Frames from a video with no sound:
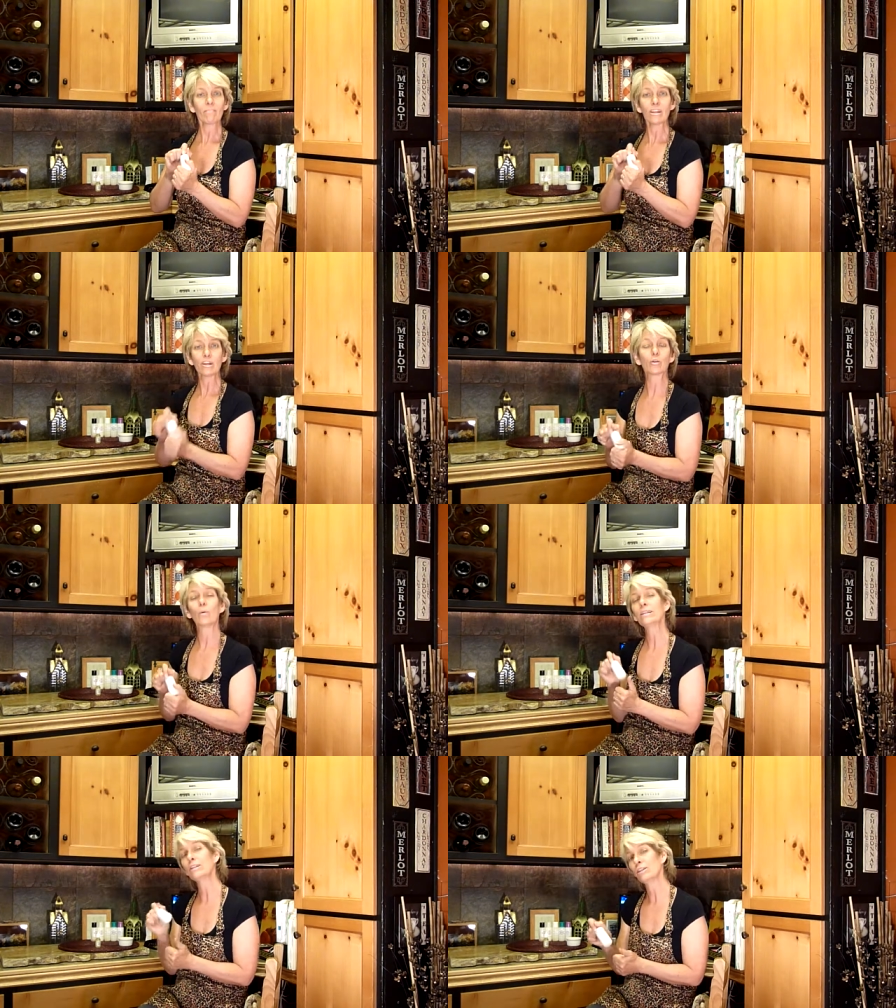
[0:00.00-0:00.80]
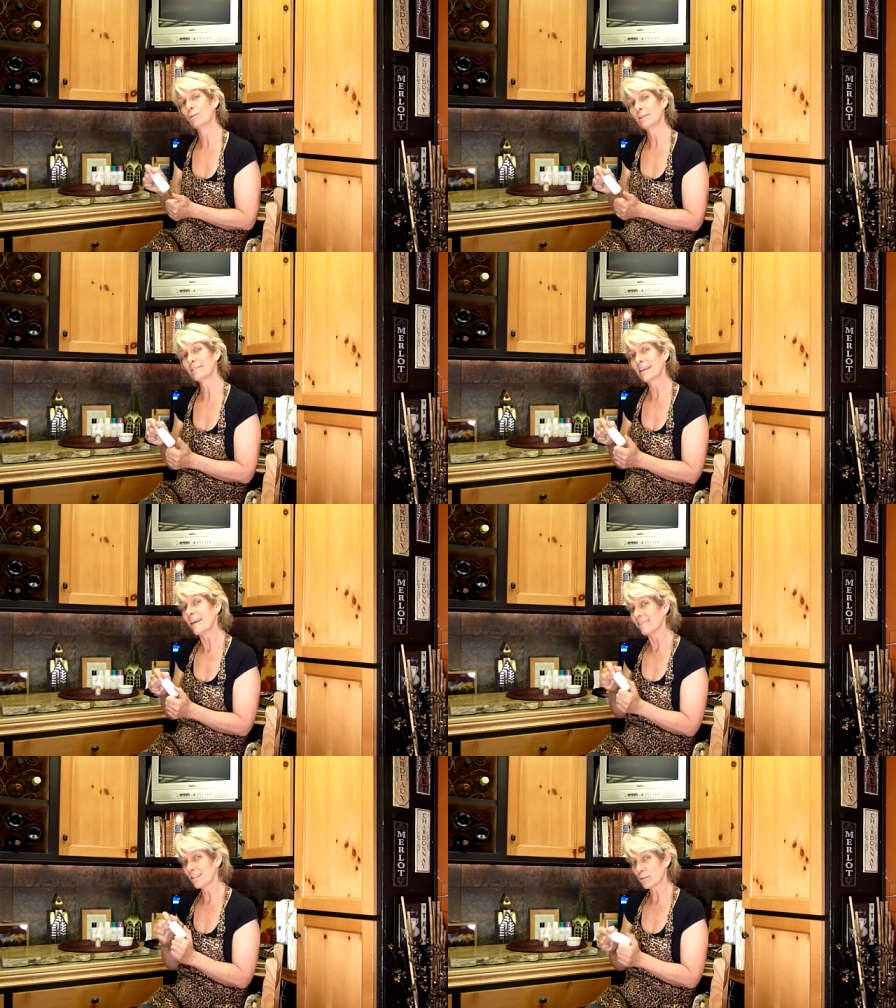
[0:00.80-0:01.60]
you're going to notice
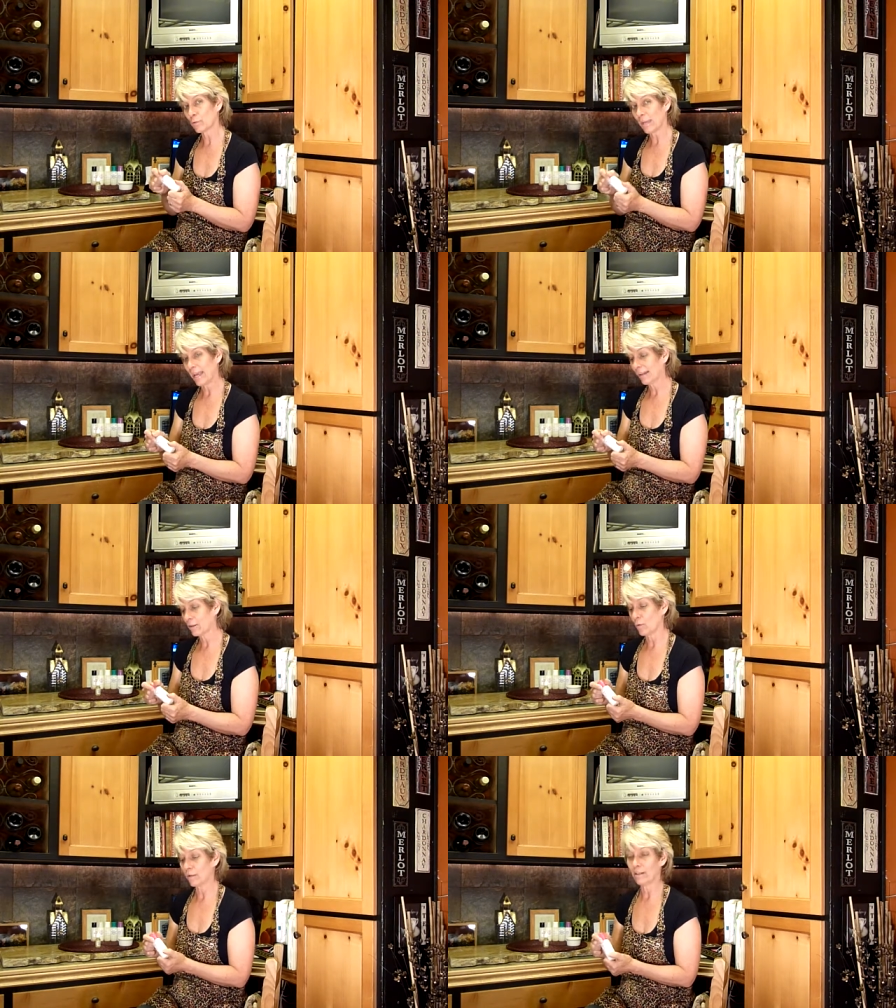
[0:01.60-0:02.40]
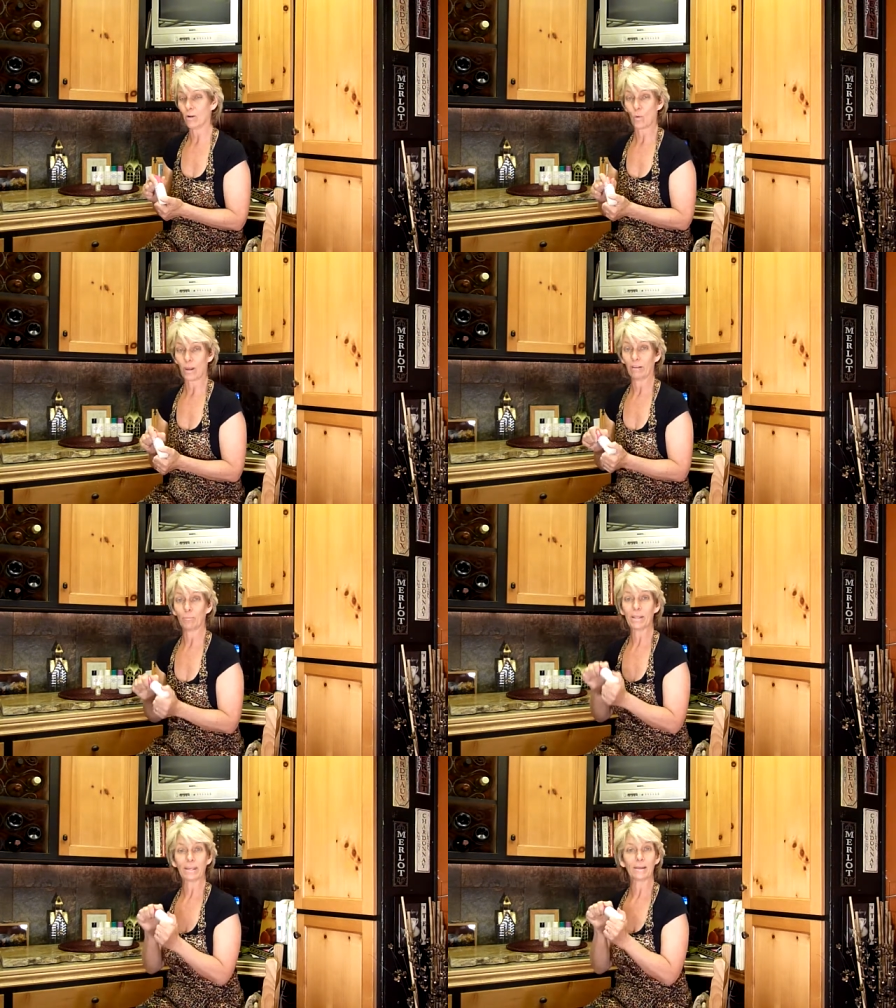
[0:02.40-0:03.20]
that your organic coconut oil
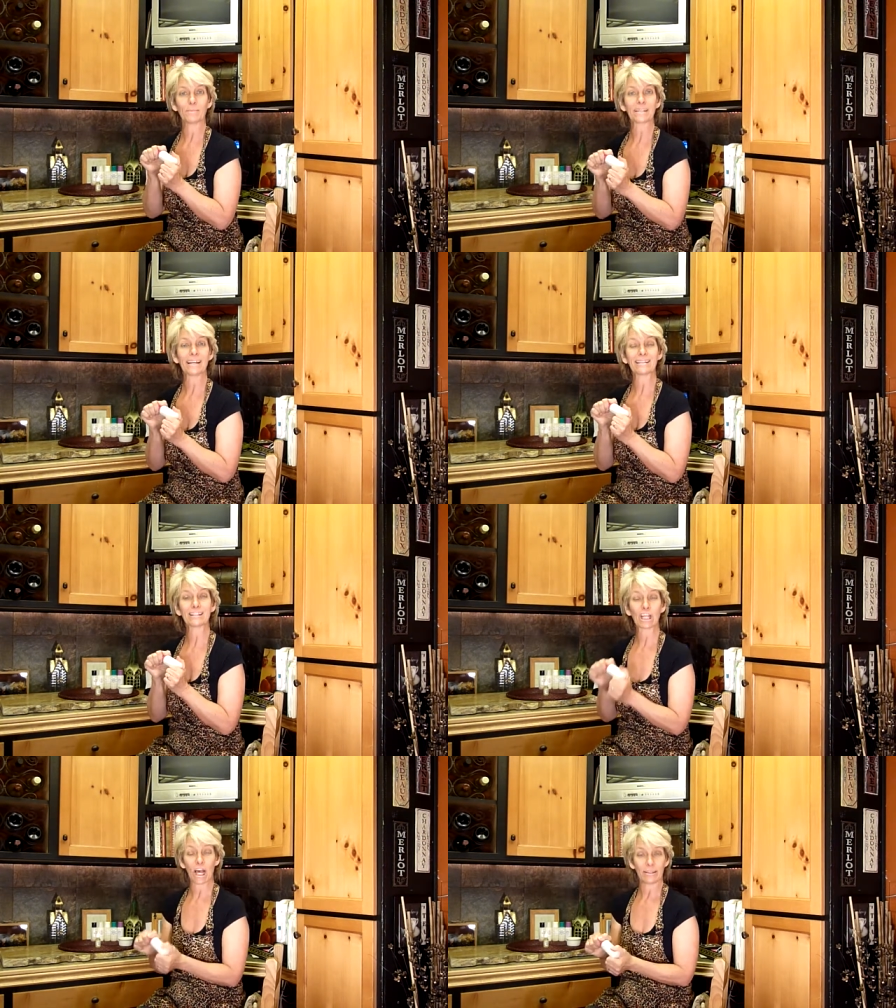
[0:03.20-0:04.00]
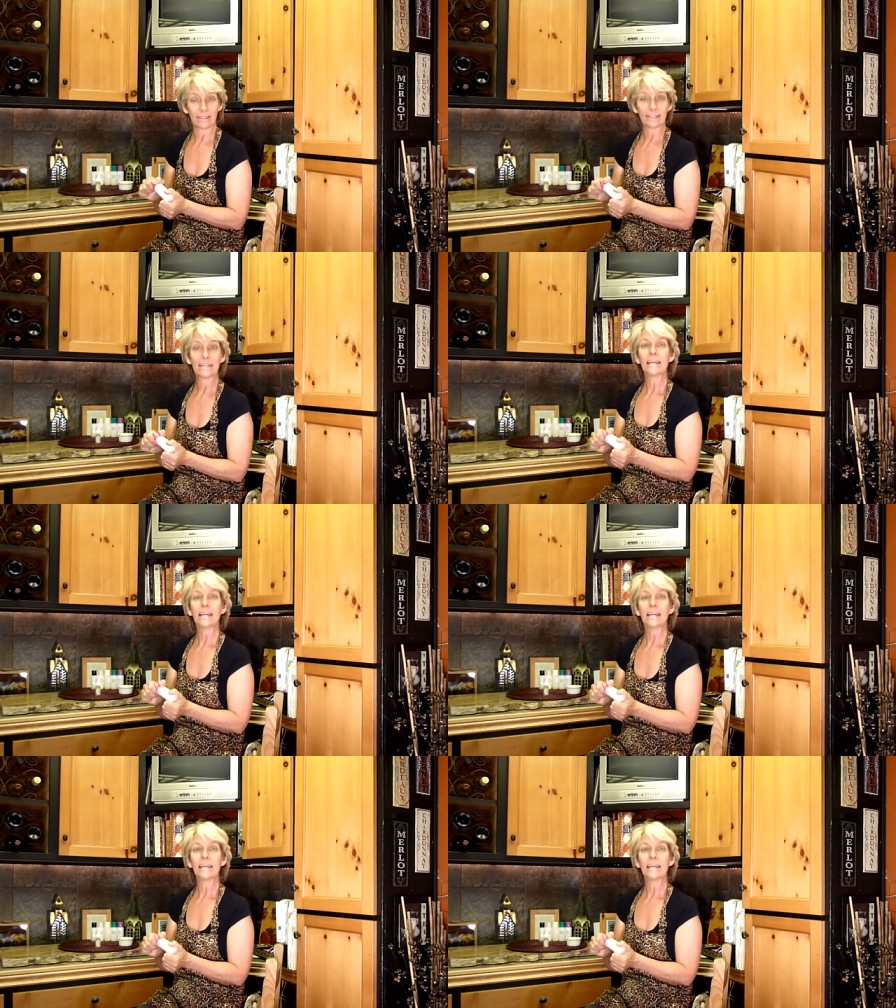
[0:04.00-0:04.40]
becomes a solid.